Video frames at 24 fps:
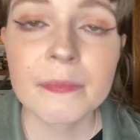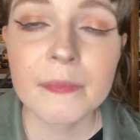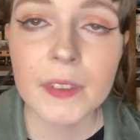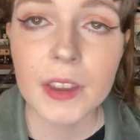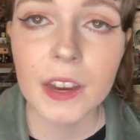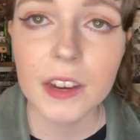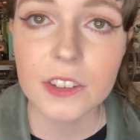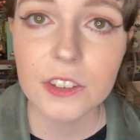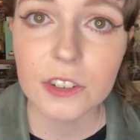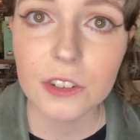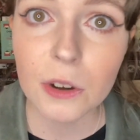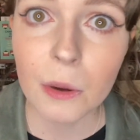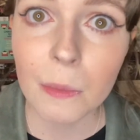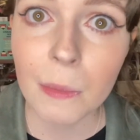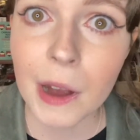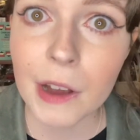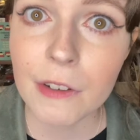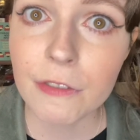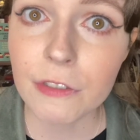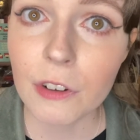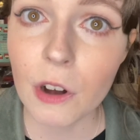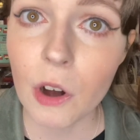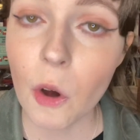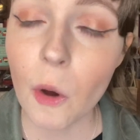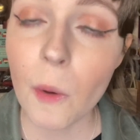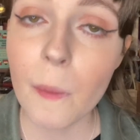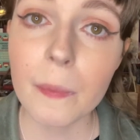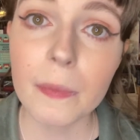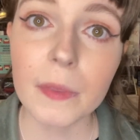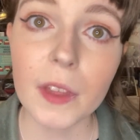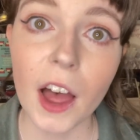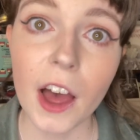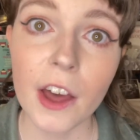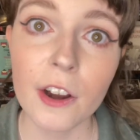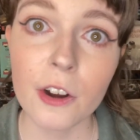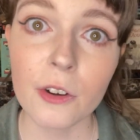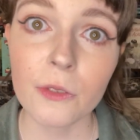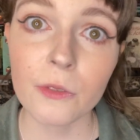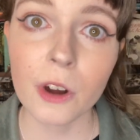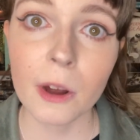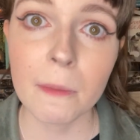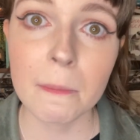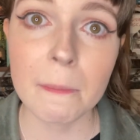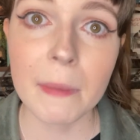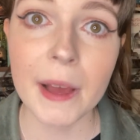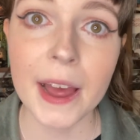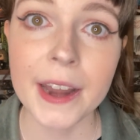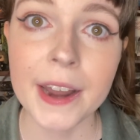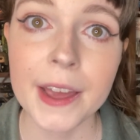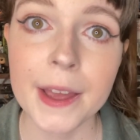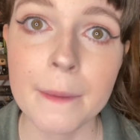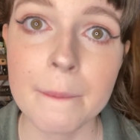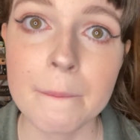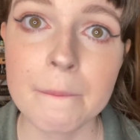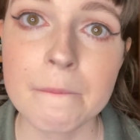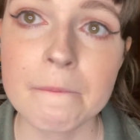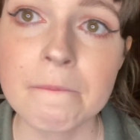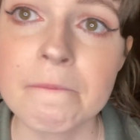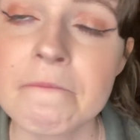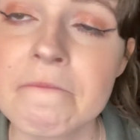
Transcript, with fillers: it's not my fault, I don't run Panem,